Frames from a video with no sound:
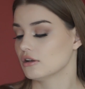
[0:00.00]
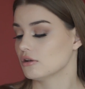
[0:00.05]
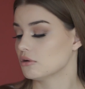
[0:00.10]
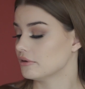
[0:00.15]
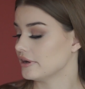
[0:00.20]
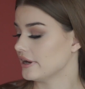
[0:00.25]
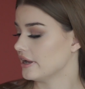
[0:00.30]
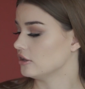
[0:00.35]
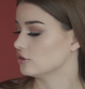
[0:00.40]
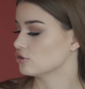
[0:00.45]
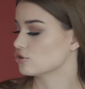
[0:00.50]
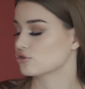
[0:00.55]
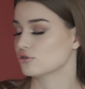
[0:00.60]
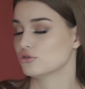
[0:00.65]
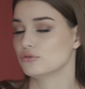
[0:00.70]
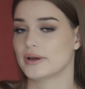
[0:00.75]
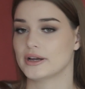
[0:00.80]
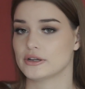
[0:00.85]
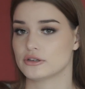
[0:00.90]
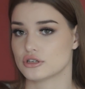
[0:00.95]
L'Oreal
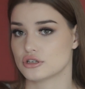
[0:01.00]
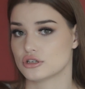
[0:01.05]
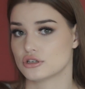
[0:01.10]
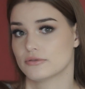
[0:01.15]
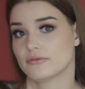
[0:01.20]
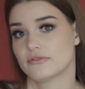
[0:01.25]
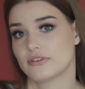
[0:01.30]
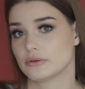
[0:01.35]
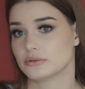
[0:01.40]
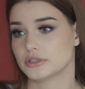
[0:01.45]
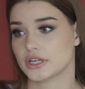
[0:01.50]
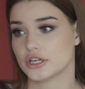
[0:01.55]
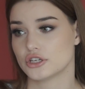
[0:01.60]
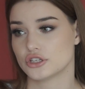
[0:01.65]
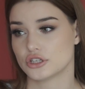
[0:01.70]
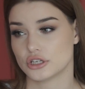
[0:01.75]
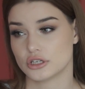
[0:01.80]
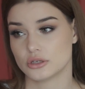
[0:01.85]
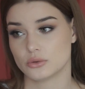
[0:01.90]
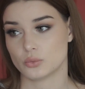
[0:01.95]
True Match
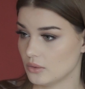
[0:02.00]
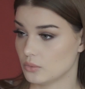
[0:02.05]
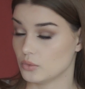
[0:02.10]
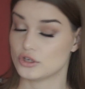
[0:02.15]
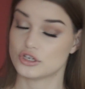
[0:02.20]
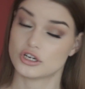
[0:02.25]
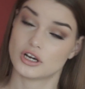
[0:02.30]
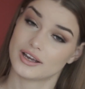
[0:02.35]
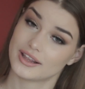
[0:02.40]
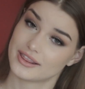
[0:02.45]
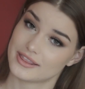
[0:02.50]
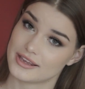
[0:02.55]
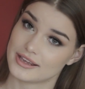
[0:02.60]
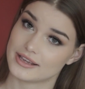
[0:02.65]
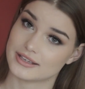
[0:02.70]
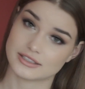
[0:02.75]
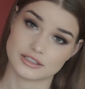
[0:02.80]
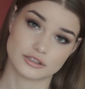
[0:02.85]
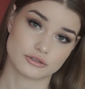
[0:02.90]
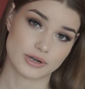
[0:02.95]
foundation, which I think
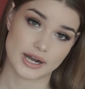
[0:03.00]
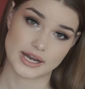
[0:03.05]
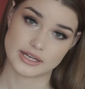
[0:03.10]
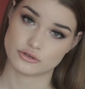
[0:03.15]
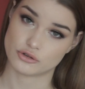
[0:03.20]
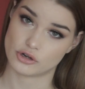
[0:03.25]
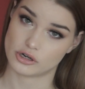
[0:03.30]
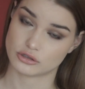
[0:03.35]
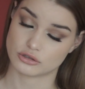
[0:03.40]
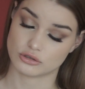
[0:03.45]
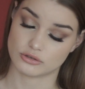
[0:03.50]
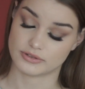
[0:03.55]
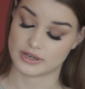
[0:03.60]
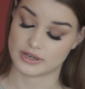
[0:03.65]
is a great drugstore